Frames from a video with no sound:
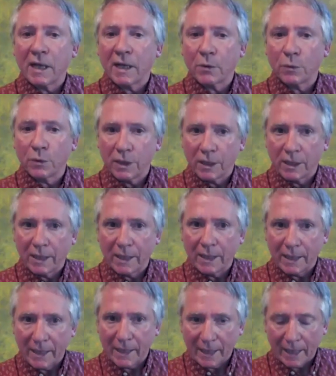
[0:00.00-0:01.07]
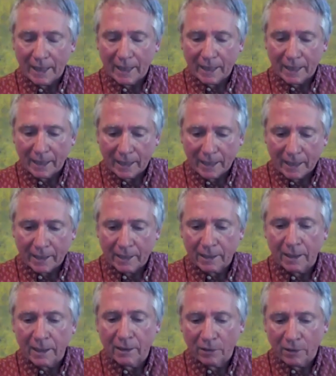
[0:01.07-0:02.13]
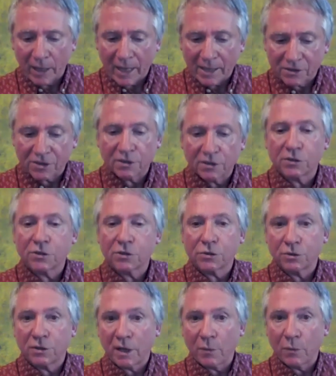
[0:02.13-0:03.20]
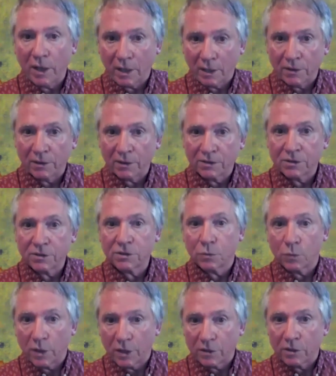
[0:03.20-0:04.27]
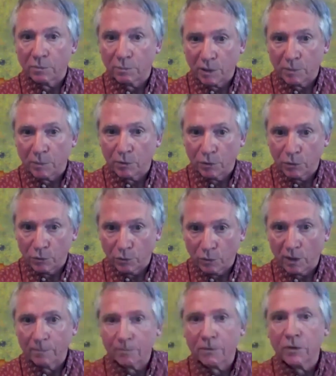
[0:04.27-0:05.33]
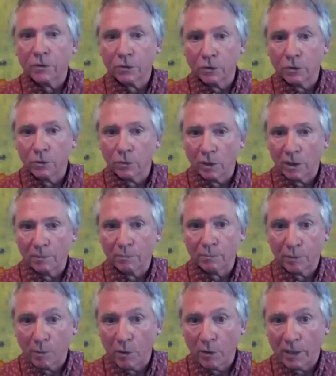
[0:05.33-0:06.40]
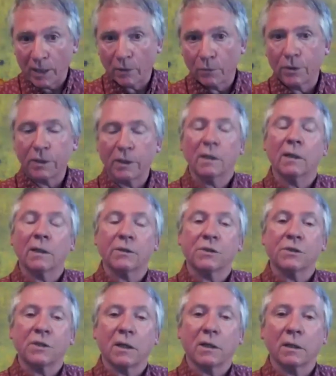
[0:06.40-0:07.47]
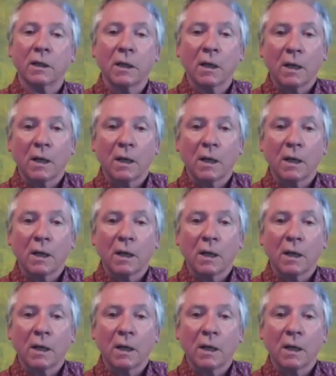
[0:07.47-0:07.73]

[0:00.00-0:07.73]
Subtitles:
equity in, as understood that way. And I think this is the way that the people who promote equity understand it.